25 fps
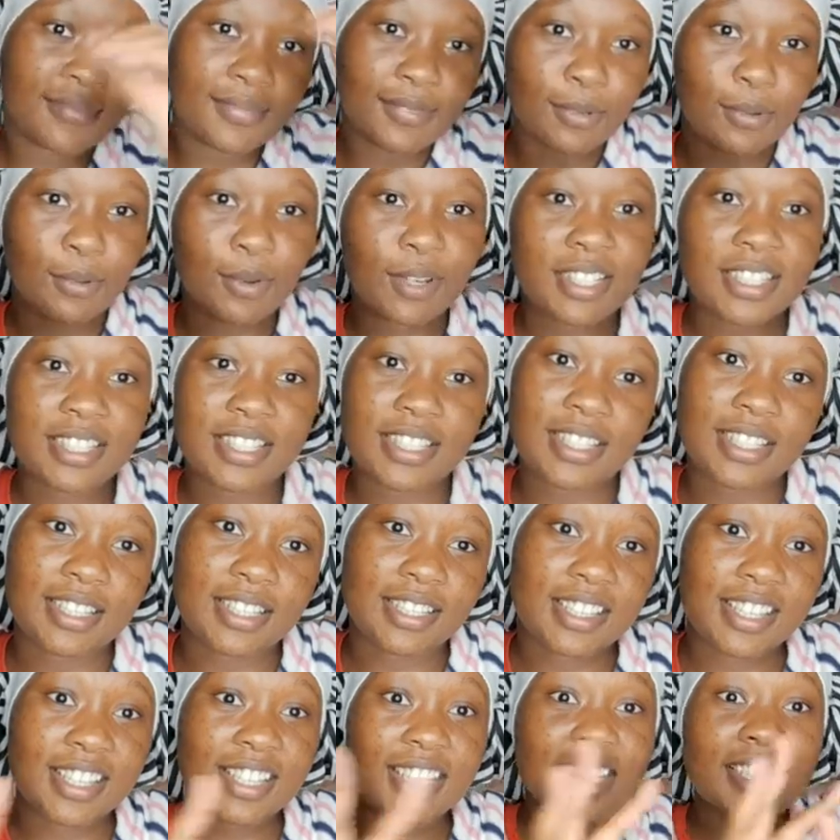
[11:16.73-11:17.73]
what is this
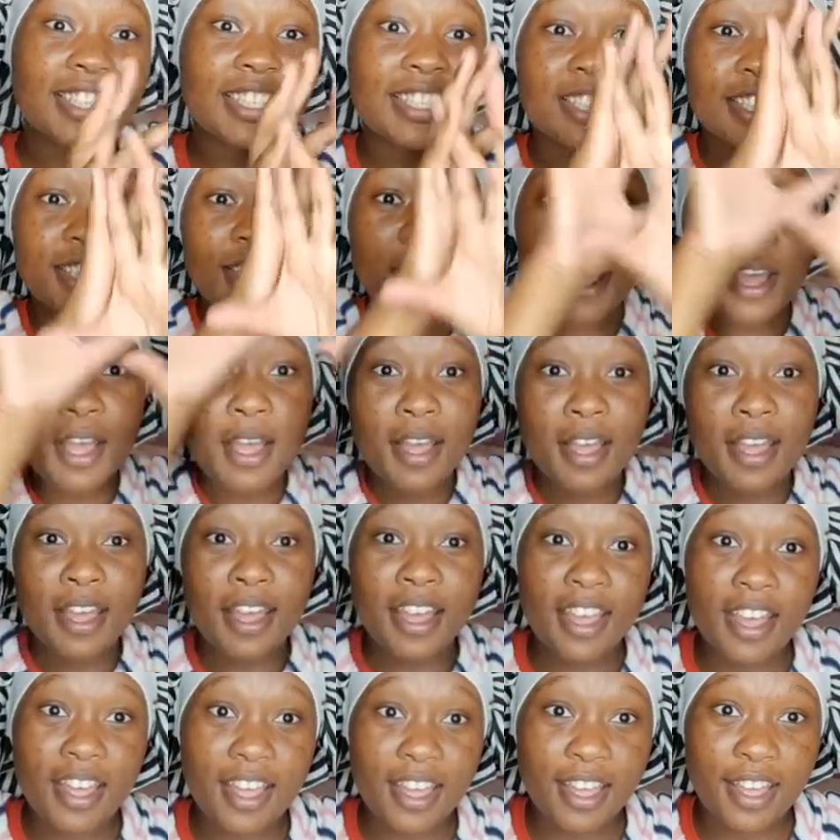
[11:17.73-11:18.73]
this is
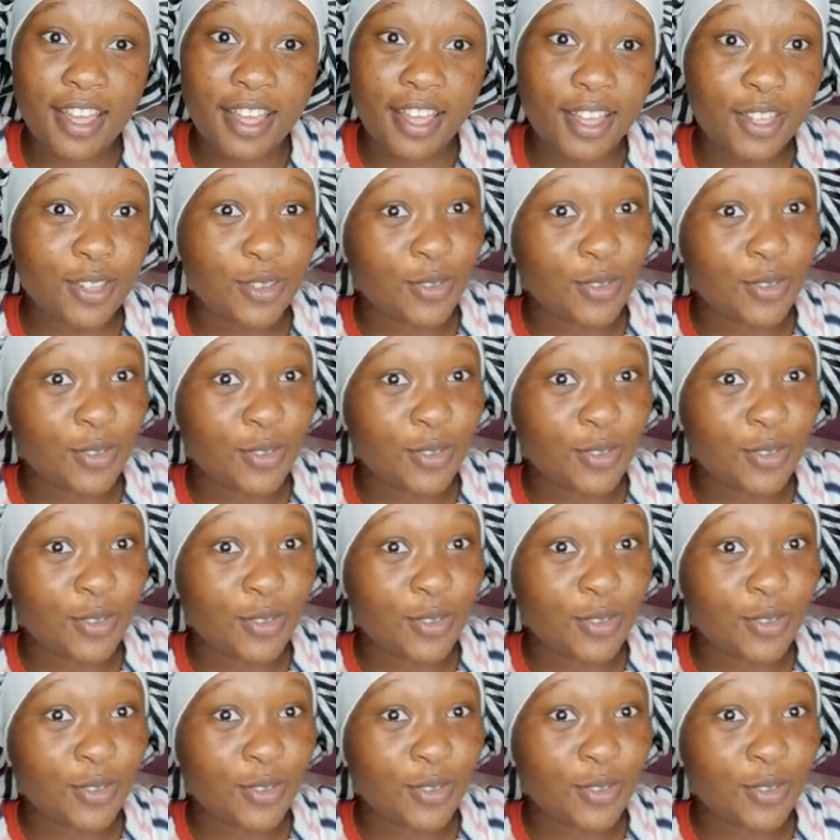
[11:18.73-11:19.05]
uh